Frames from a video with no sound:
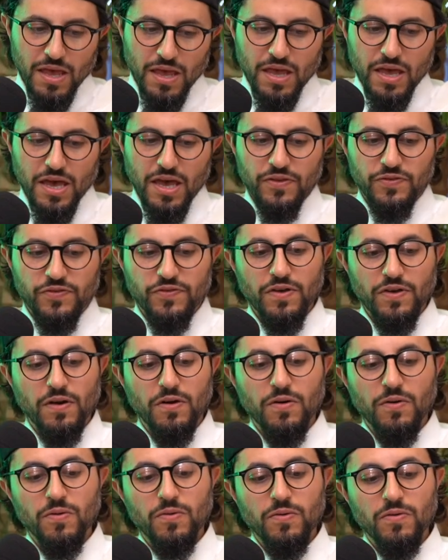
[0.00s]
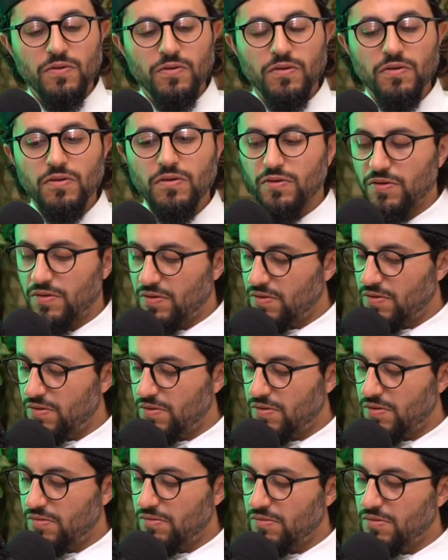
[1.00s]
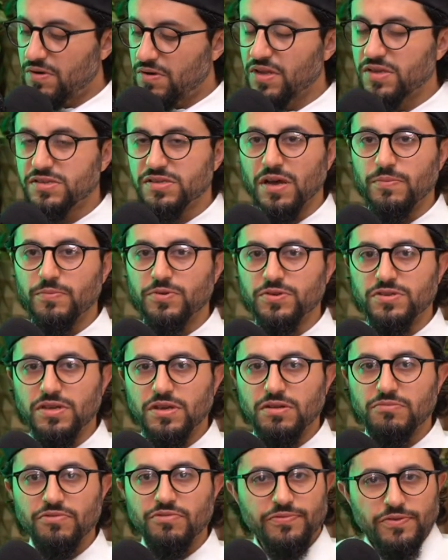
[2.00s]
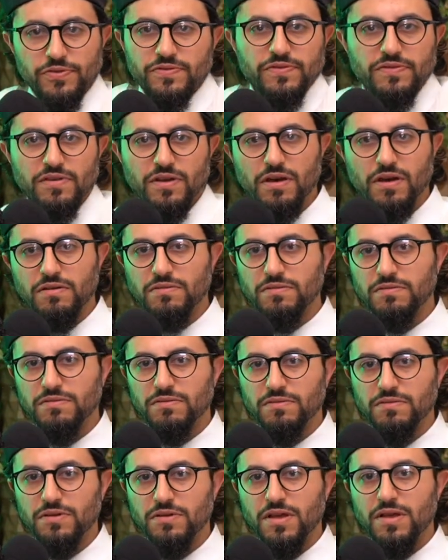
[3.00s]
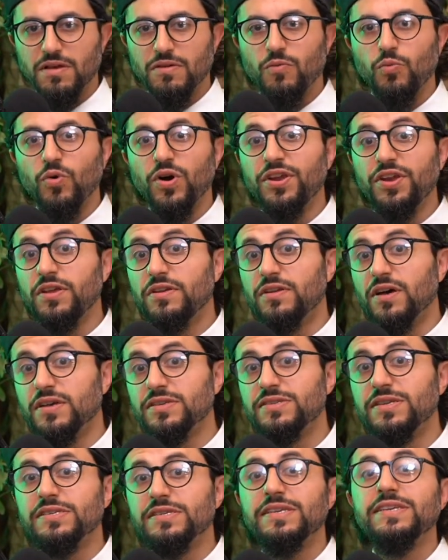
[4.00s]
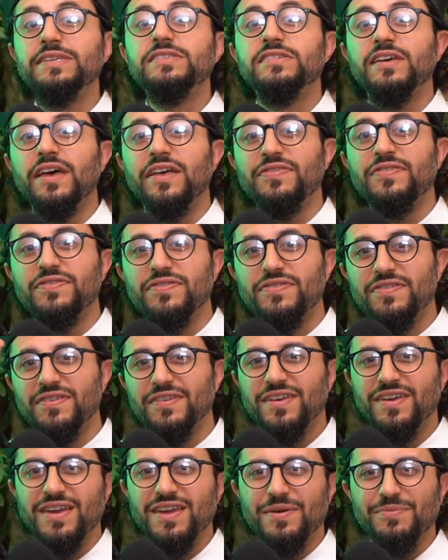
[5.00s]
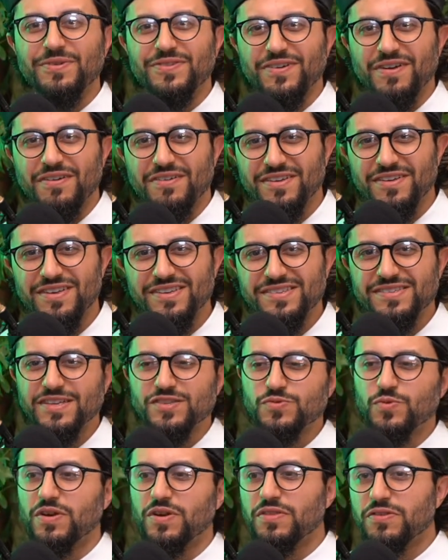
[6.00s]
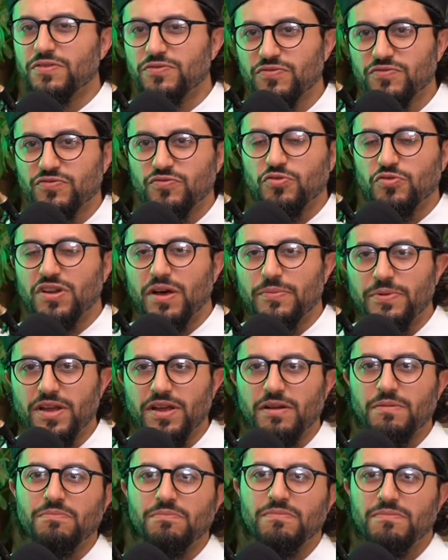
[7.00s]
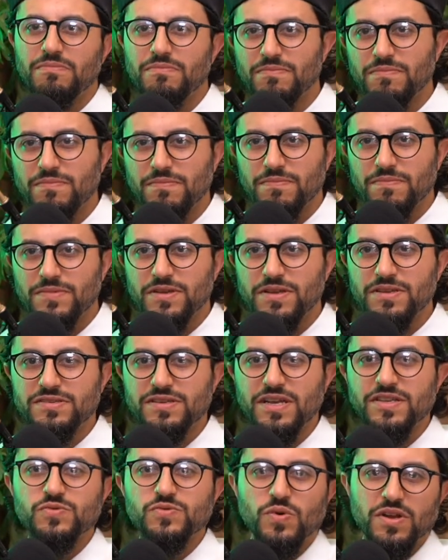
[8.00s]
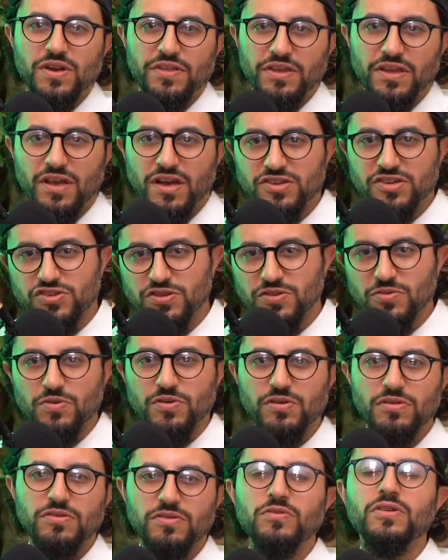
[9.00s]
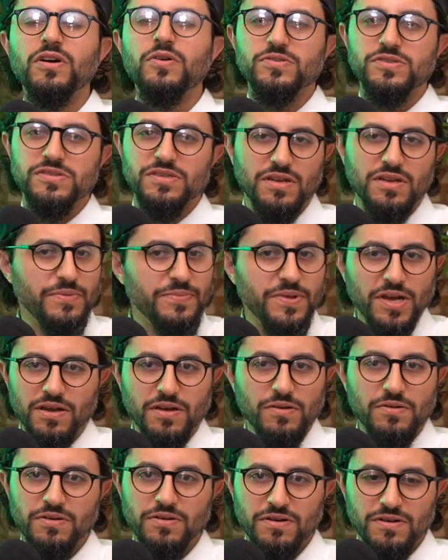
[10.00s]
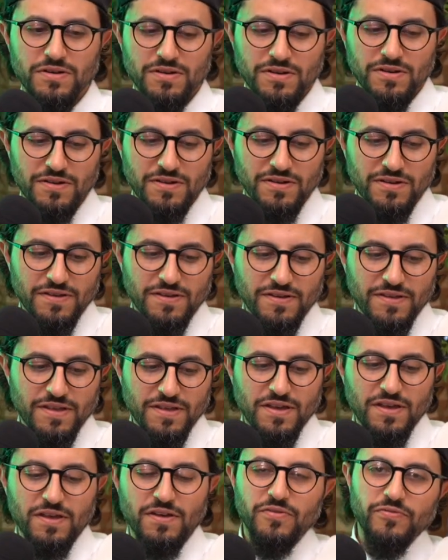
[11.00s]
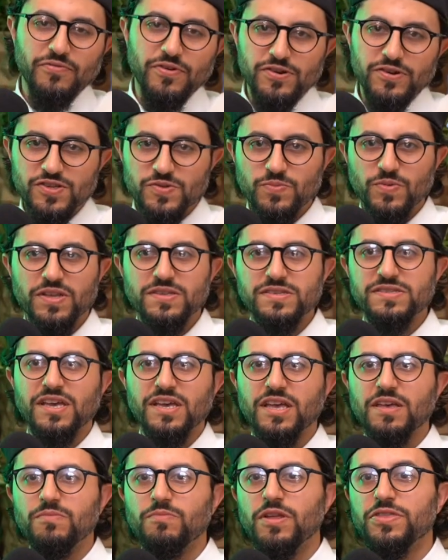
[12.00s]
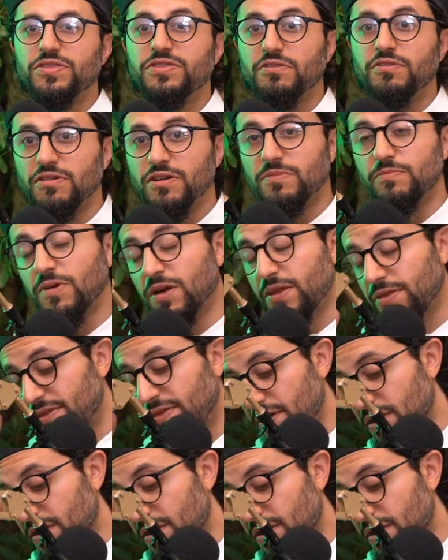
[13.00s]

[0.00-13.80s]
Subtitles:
And so Nizamuddin refuses to go. What he does is he sends an emissary. He sends one of the tullab al-ilm. He sends one of the young shiyukh. You go instead. I'm not going. First month, second month, third month,